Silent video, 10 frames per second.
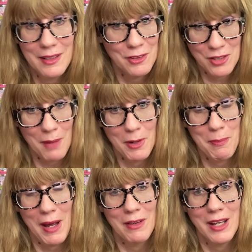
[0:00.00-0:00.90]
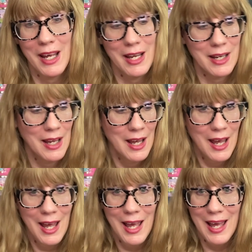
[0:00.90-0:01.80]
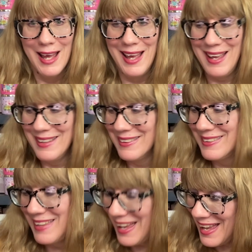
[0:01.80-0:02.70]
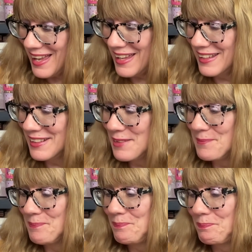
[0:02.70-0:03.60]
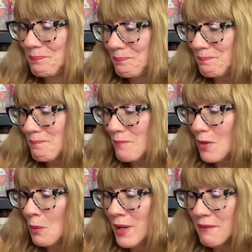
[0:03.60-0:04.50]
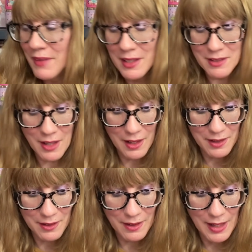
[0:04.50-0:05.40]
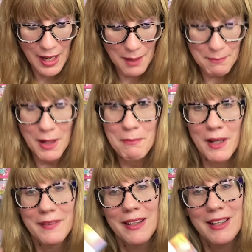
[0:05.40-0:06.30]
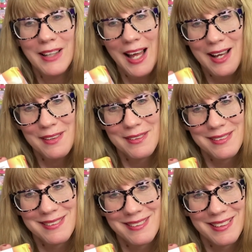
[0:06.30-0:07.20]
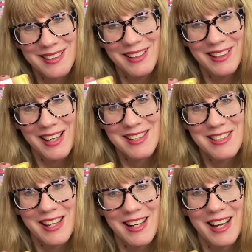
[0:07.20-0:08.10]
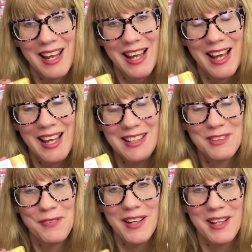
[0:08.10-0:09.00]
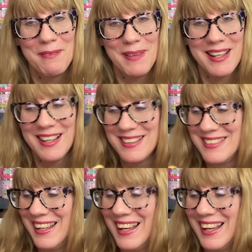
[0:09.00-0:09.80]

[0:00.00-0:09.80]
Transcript: the strawberry pound cake. And then we have the entire um, Among the Clouds collection. It's funny because